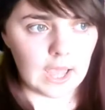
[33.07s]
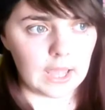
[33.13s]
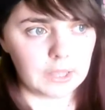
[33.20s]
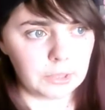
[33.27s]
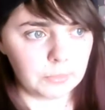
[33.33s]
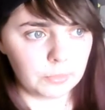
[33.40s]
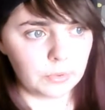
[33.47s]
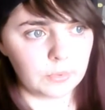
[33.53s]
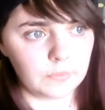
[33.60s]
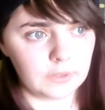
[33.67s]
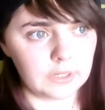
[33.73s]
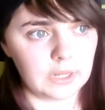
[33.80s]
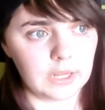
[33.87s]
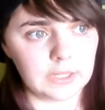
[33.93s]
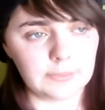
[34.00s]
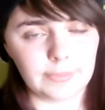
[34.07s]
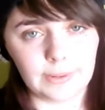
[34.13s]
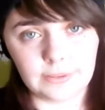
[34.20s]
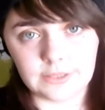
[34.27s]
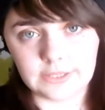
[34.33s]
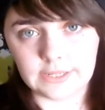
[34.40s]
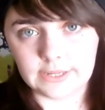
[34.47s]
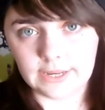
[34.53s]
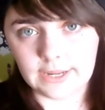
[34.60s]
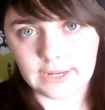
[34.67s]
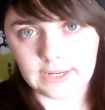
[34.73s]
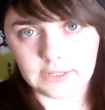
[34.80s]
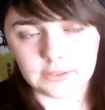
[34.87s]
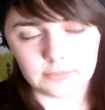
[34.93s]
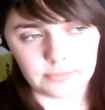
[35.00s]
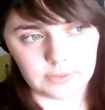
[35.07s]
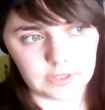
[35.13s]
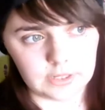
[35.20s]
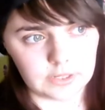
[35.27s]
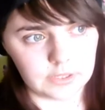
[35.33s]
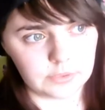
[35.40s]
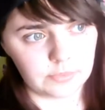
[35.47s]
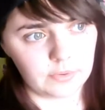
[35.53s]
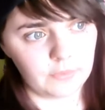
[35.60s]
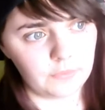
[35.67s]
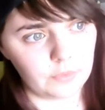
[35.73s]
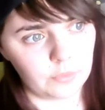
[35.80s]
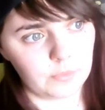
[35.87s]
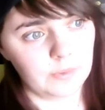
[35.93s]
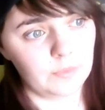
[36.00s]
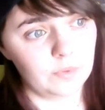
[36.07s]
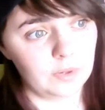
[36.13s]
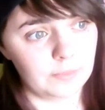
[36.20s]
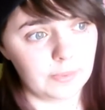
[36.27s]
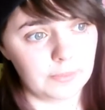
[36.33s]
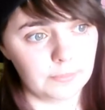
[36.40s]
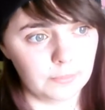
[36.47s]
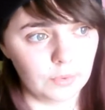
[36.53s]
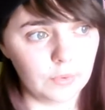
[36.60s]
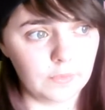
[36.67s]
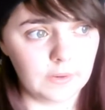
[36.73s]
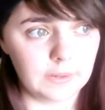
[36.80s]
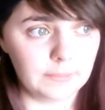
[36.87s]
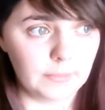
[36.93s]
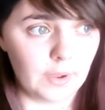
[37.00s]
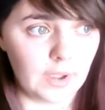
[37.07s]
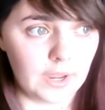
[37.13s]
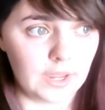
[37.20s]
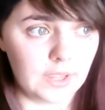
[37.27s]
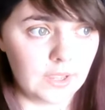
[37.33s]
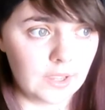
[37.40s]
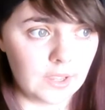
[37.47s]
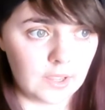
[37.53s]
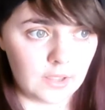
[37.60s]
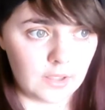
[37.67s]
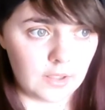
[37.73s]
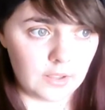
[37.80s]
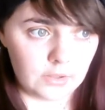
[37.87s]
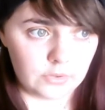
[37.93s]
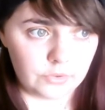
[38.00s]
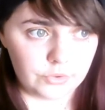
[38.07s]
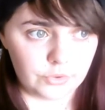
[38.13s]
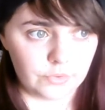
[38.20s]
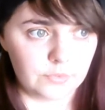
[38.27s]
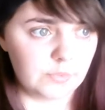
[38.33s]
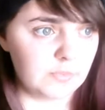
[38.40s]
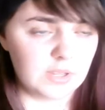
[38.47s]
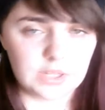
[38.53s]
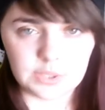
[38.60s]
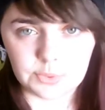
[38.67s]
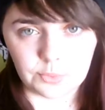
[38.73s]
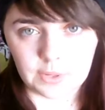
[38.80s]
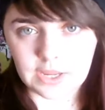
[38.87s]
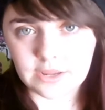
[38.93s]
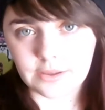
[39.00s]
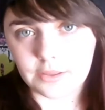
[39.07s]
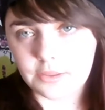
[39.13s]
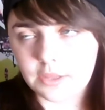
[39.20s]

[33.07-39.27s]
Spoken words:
And the moving has been delayed because we thought we would have been moving by during this week, I